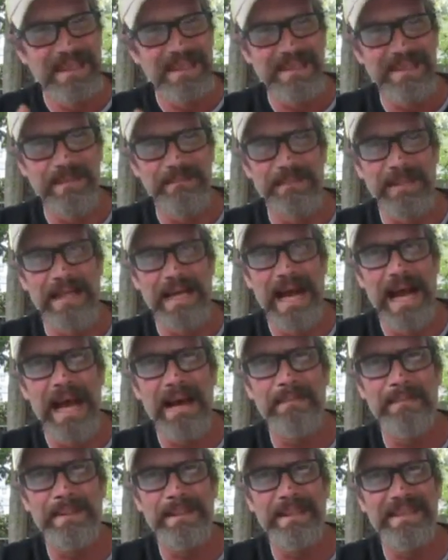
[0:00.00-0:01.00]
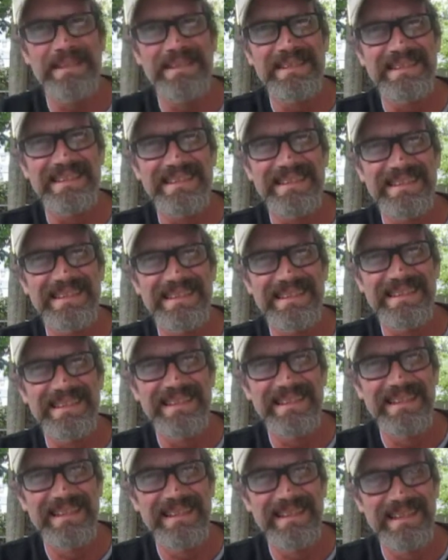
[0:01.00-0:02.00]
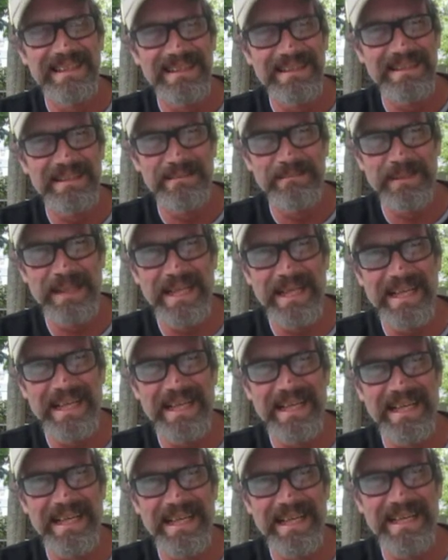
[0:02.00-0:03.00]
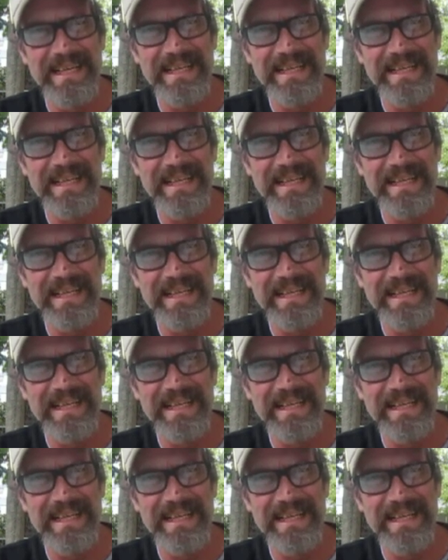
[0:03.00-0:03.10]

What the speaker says: Something happens to me,